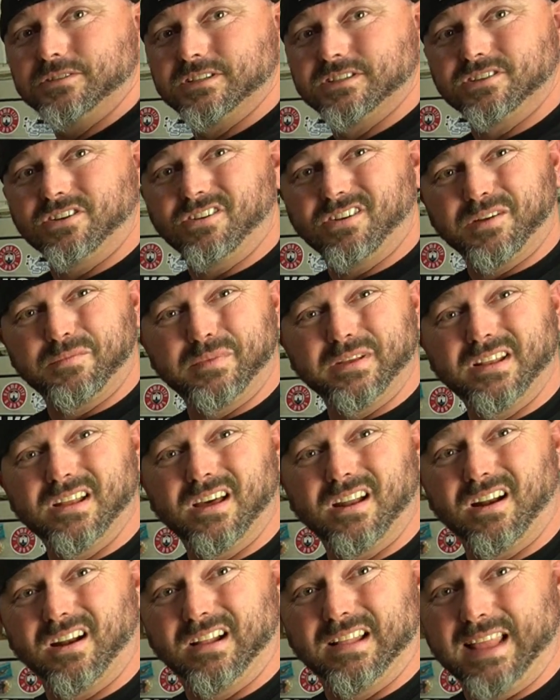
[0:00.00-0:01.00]
It's all going to be
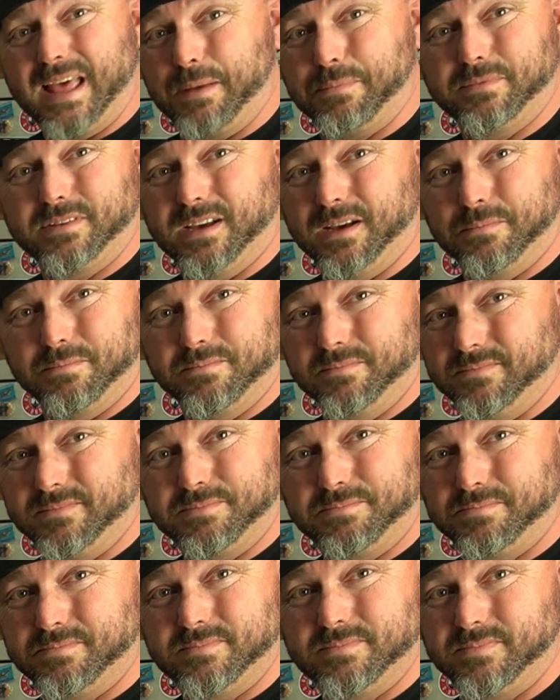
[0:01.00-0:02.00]
done on a laptop.
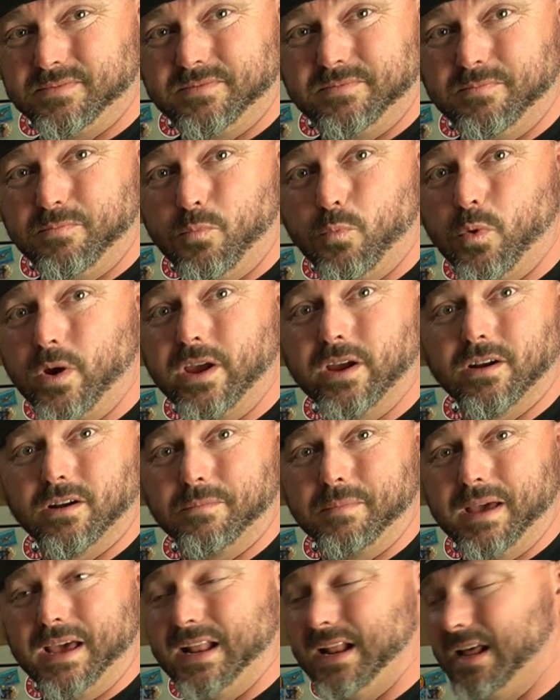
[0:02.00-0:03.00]
It's weird,
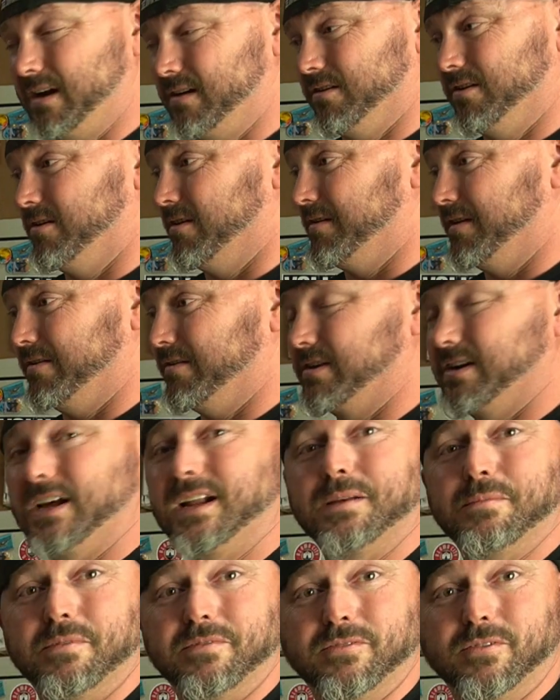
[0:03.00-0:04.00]
man. I don't know. I've never done
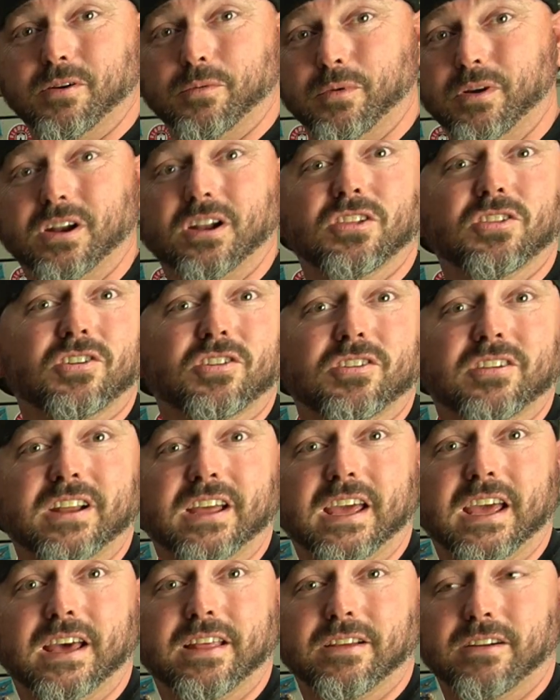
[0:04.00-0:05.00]
it before. We're going to learn
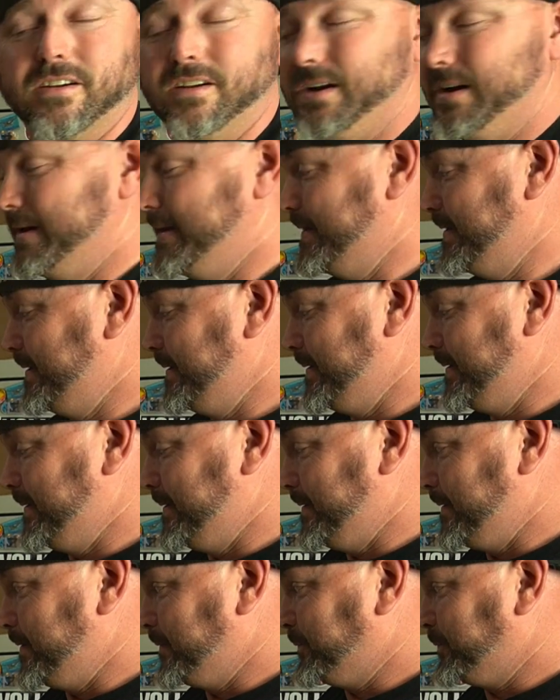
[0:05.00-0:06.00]
together.
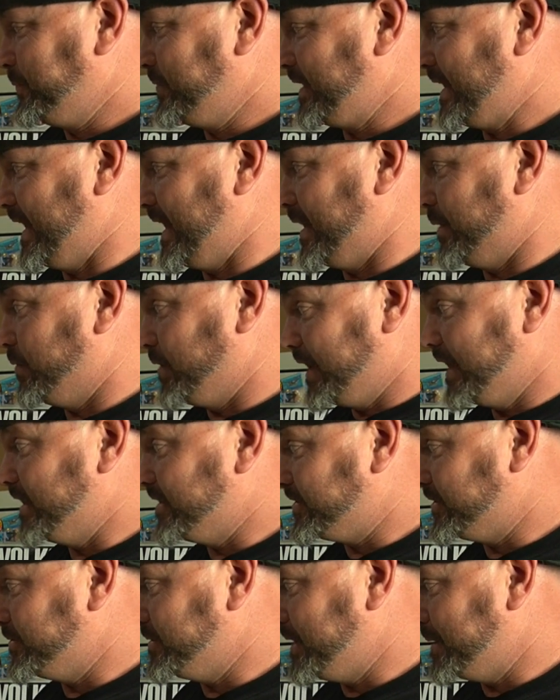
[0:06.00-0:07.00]
We'll get it
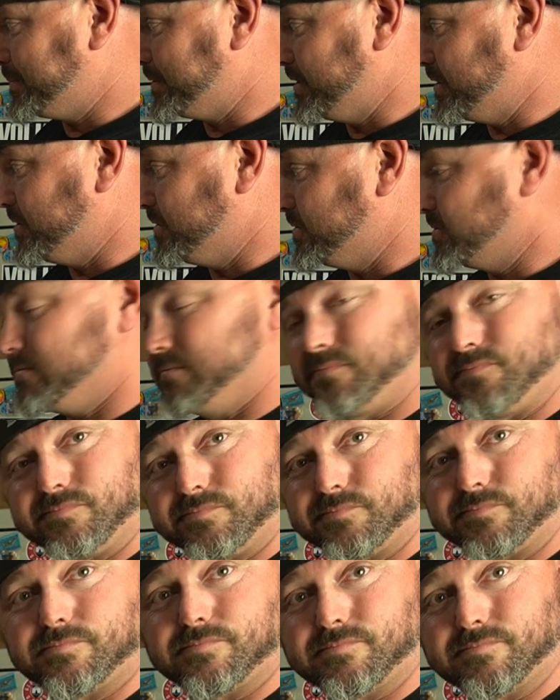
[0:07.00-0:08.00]
tuned up, though,
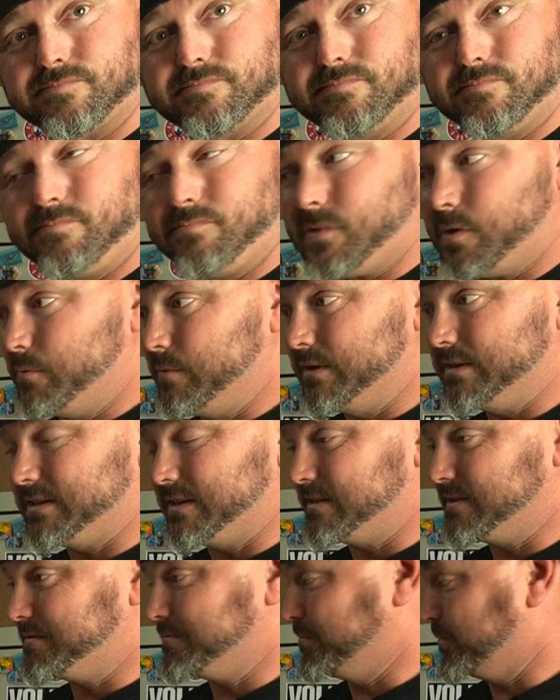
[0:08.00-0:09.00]
once
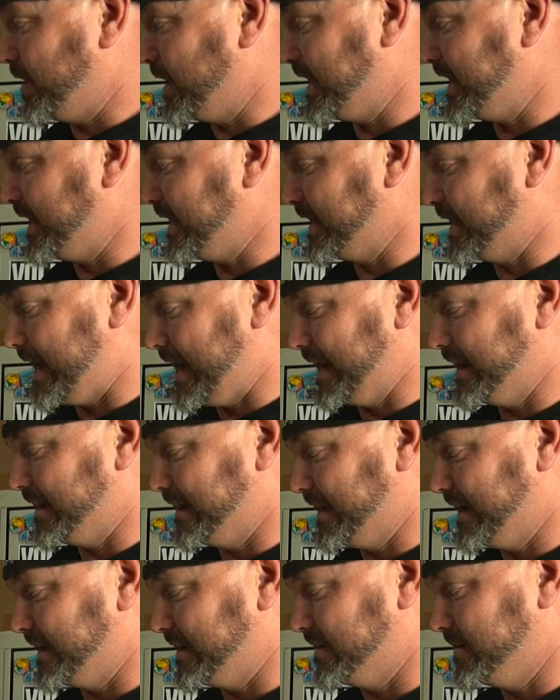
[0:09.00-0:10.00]
it's running and
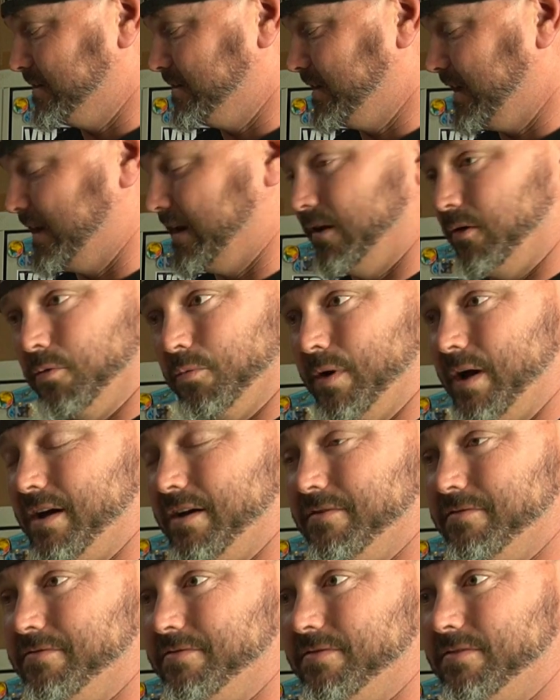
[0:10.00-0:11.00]
idling, and it'll
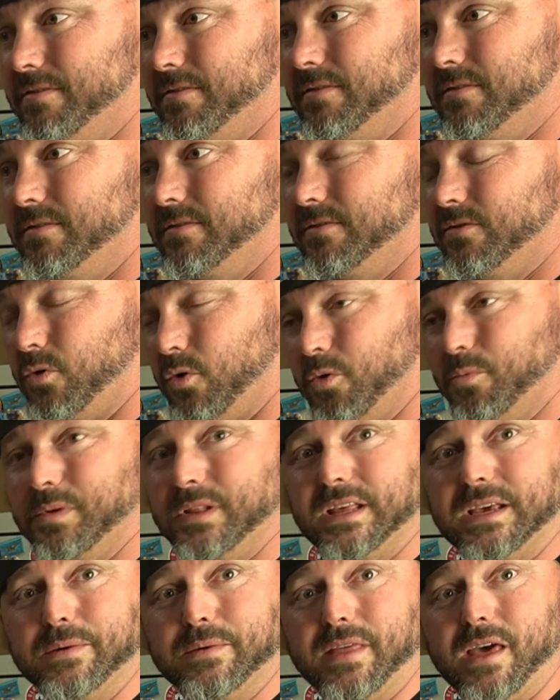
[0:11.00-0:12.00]
rev
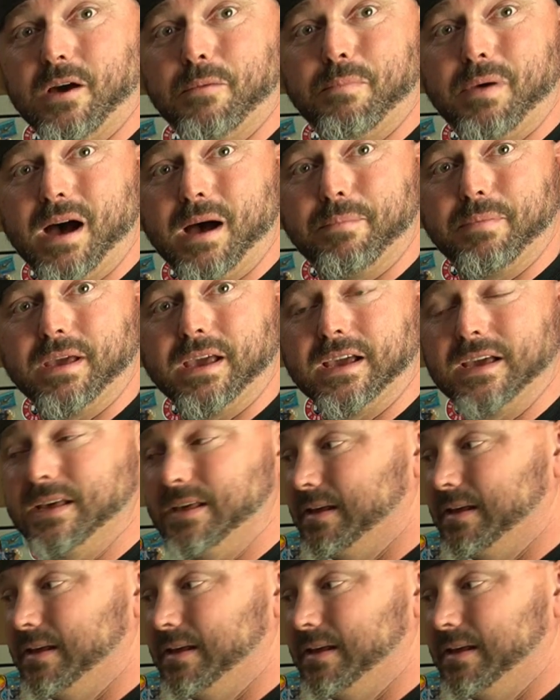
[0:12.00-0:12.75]
normally without popping.